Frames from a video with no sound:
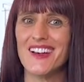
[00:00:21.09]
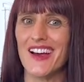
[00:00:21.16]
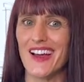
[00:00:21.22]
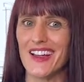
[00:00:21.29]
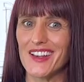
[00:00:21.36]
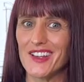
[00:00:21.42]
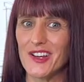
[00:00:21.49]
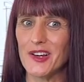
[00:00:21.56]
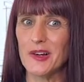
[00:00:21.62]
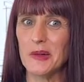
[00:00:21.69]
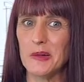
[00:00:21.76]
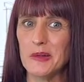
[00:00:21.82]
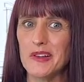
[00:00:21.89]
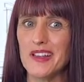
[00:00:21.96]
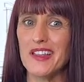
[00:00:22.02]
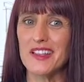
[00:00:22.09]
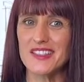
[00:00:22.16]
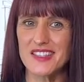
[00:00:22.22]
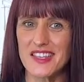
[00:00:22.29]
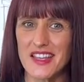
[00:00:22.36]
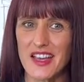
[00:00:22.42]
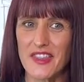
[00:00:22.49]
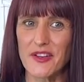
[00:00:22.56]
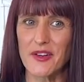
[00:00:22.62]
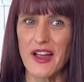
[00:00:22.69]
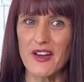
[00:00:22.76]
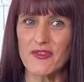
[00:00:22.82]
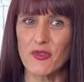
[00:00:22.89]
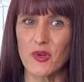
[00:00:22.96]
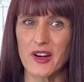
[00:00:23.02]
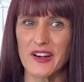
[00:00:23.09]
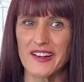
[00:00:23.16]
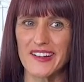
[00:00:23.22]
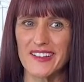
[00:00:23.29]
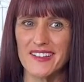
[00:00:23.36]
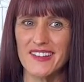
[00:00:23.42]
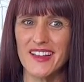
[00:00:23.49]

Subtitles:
I know, it's the other F word.